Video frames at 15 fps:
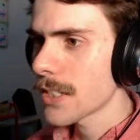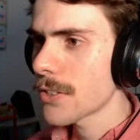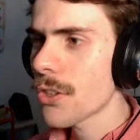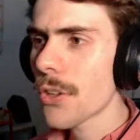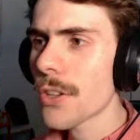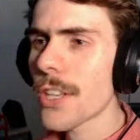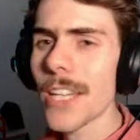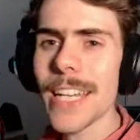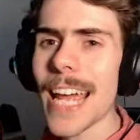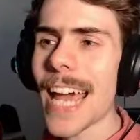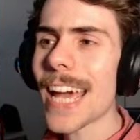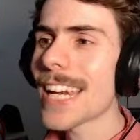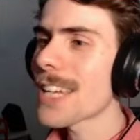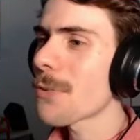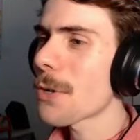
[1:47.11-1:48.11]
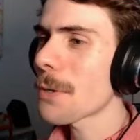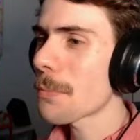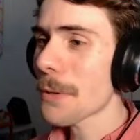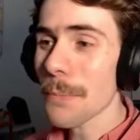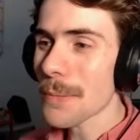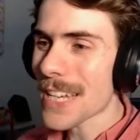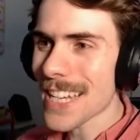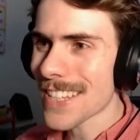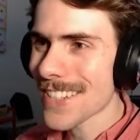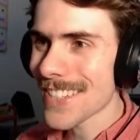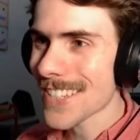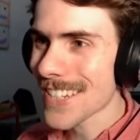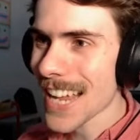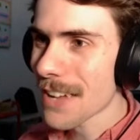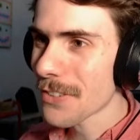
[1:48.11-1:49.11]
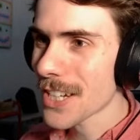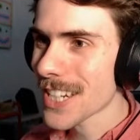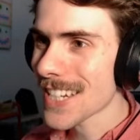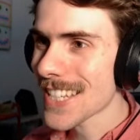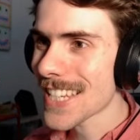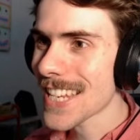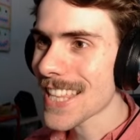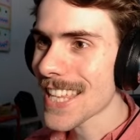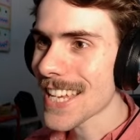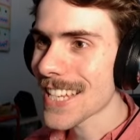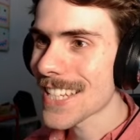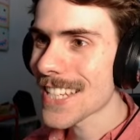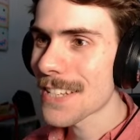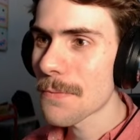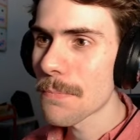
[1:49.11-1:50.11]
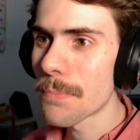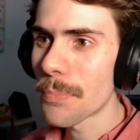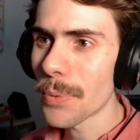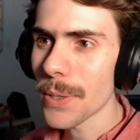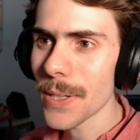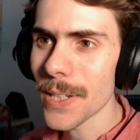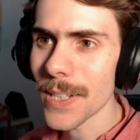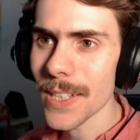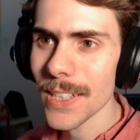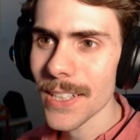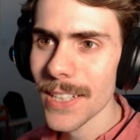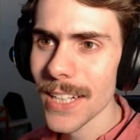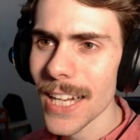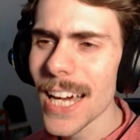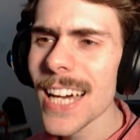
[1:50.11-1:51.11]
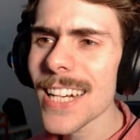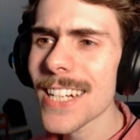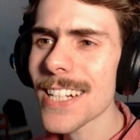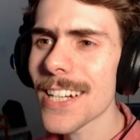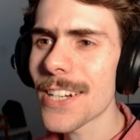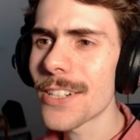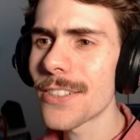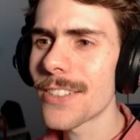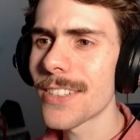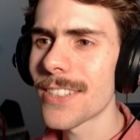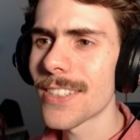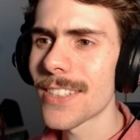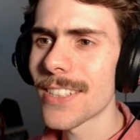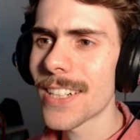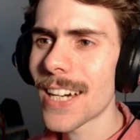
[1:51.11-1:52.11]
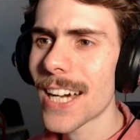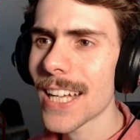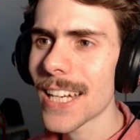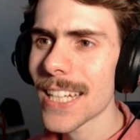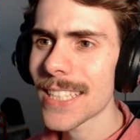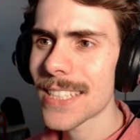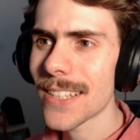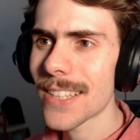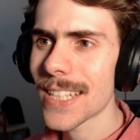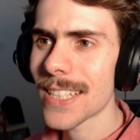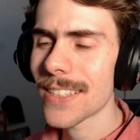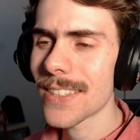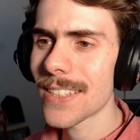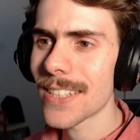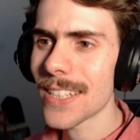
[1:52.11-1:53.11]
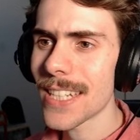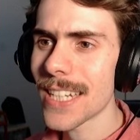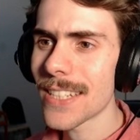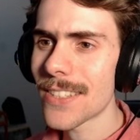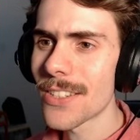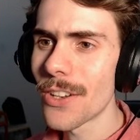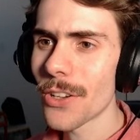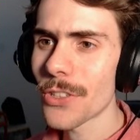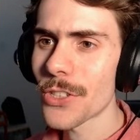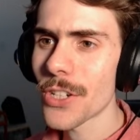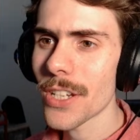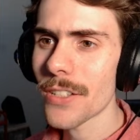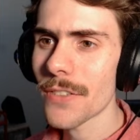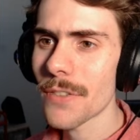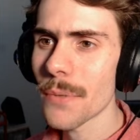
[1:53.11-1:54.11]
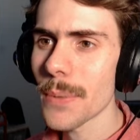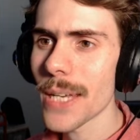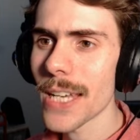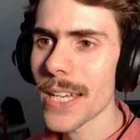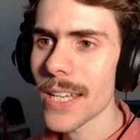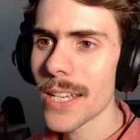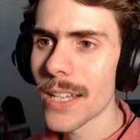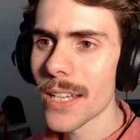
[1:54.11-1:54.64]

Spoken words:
Not that anyone but me is ever gonna see this, but I don't know. I like to think that it's not just for me.